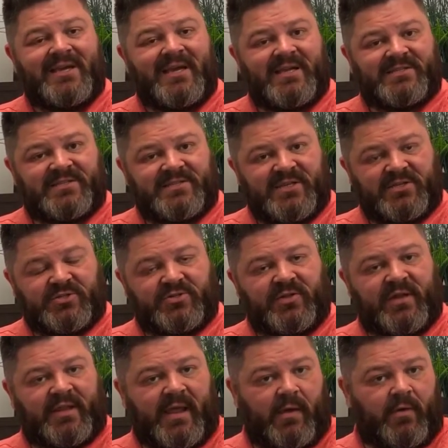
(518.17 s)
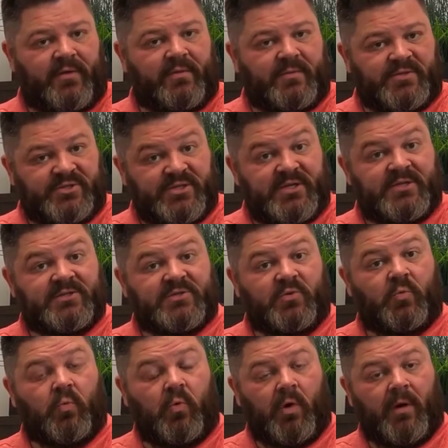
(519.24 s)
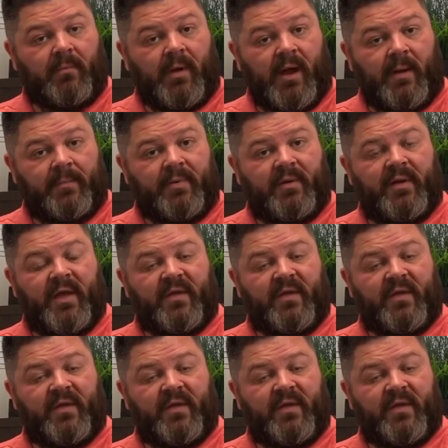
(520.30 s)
It's essentially allowing the machine to warm up